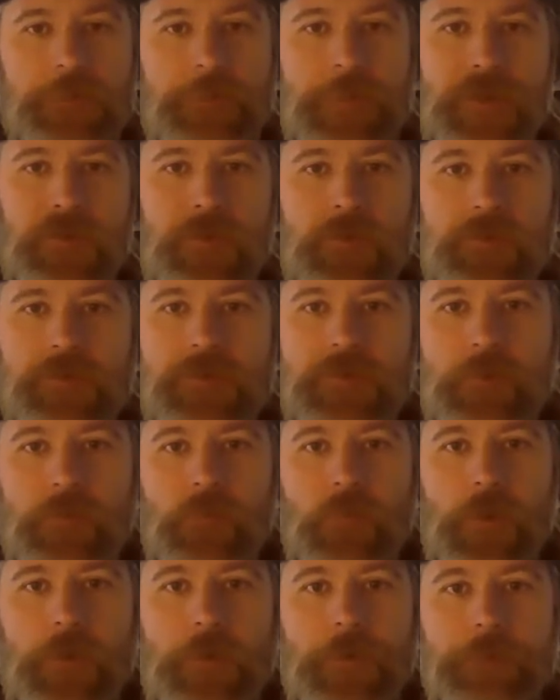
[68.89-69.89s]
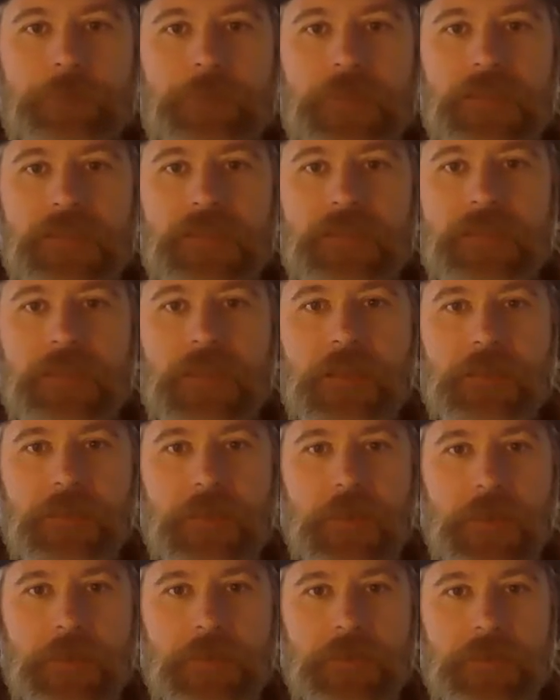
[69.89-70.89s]
spindles and where your feet sit
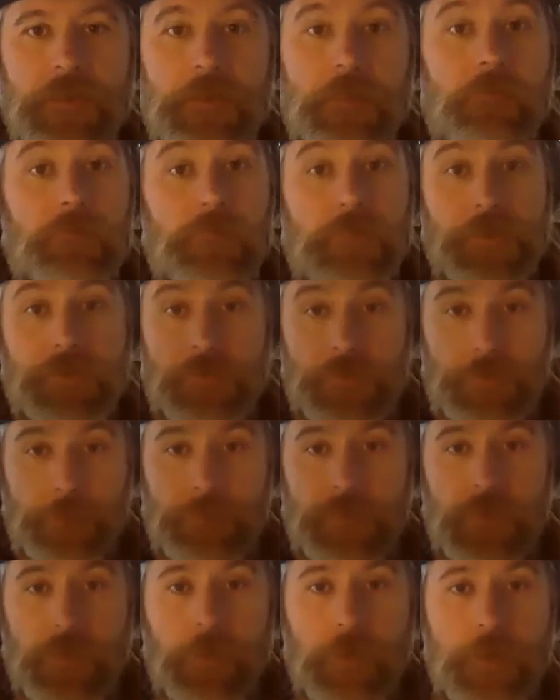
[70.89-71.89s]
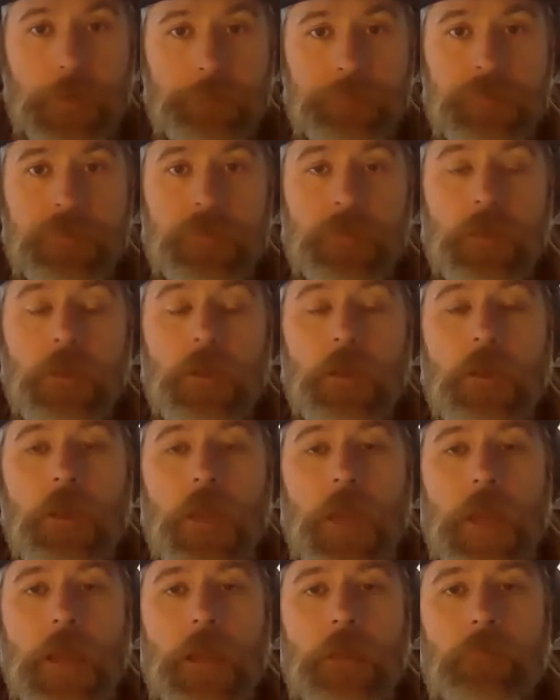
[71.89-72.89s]
in relationship to your hips.
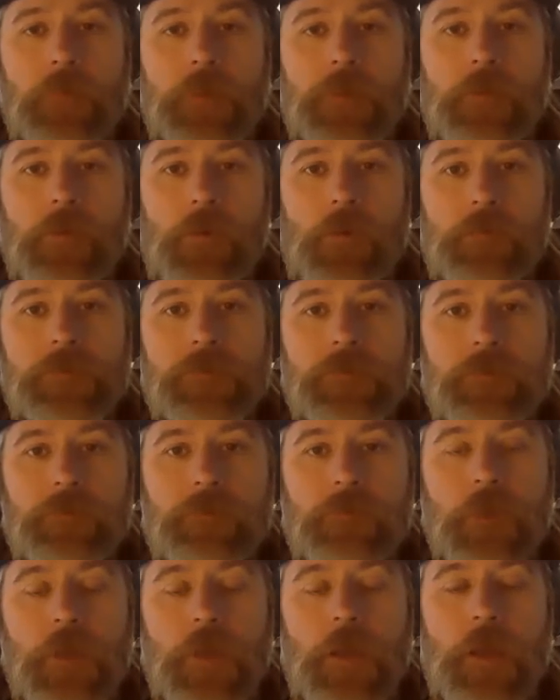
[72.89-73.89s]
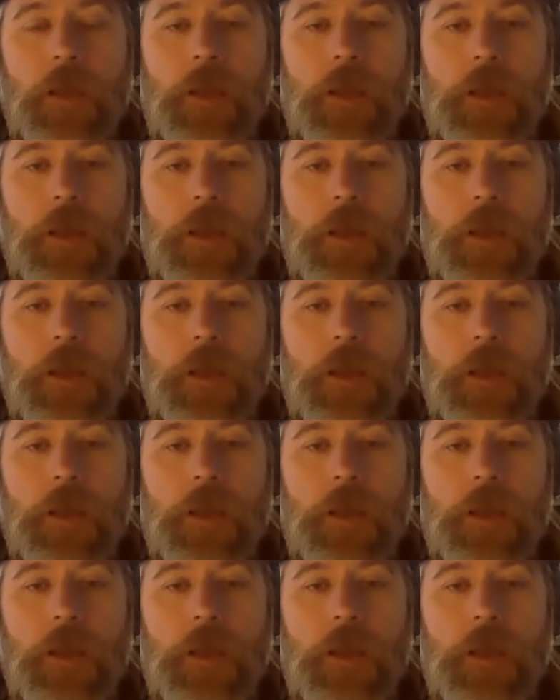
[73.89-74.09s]
And we can also